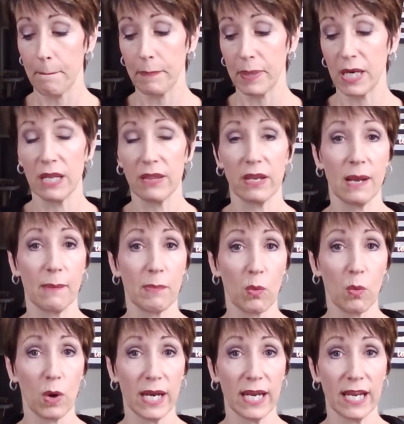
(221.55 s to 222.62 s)
put it the number
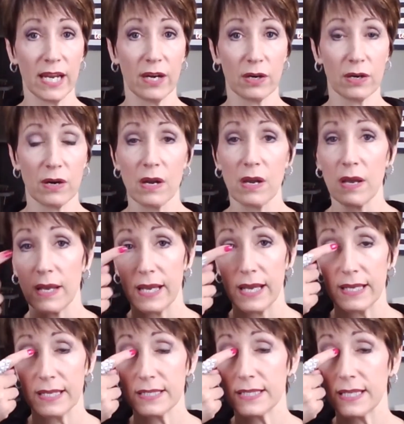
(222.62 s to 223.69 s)
1 here,
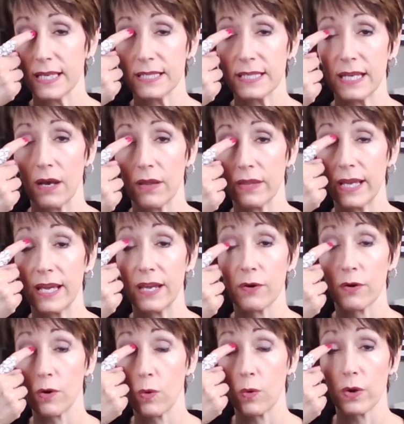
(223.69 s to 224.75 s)
says on the inner
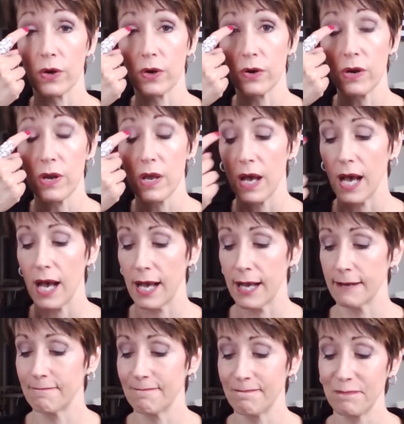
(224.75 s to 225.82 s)
corner.
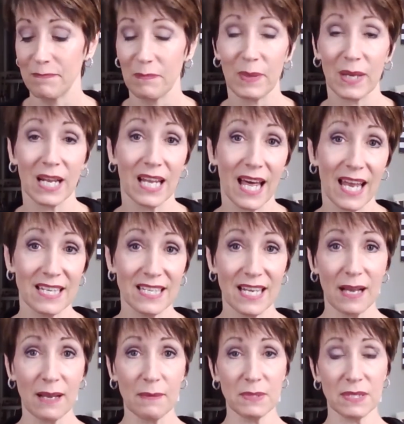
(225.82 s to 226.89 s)
But a lot of
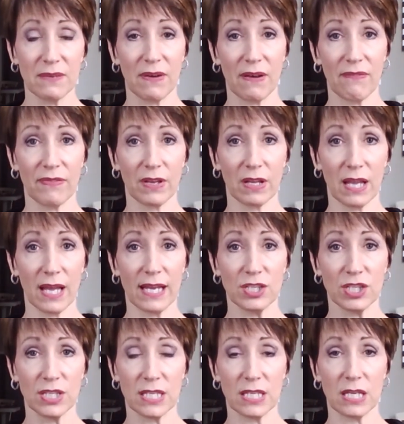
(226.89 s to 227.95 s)
times, if I feel like
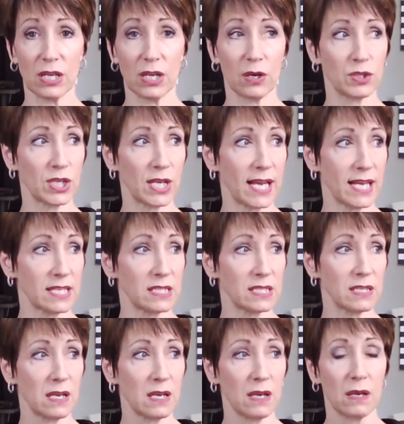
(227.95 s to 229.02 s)
she
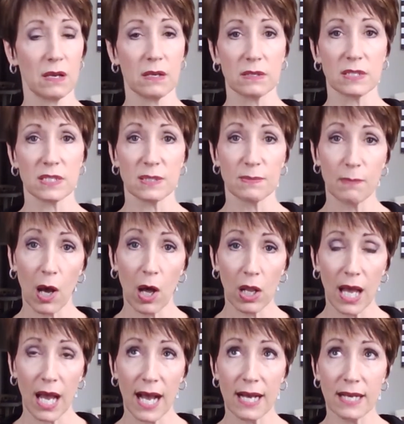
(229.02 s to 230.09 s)
has small
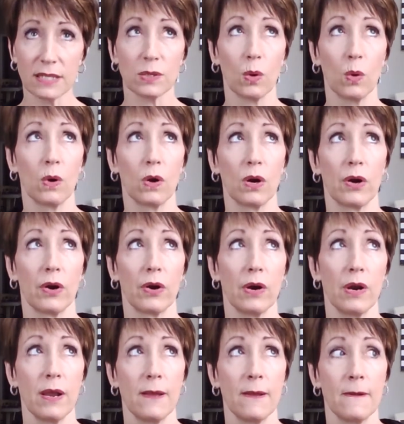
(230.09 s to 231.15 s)
eyes or